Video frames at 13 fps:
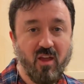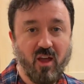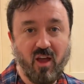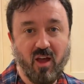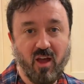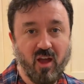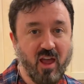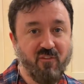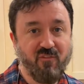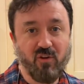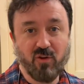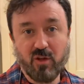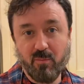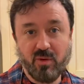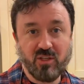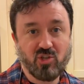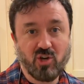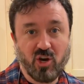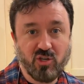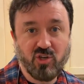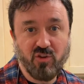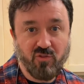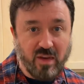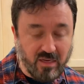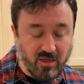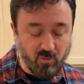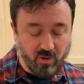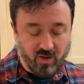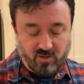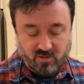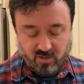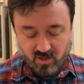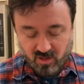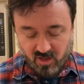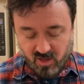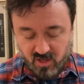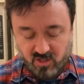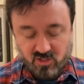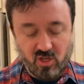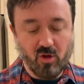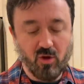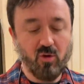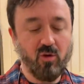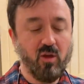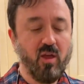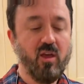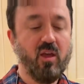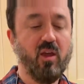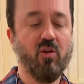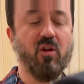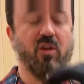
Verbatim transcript: uh, headphone companies charge you anyways. So here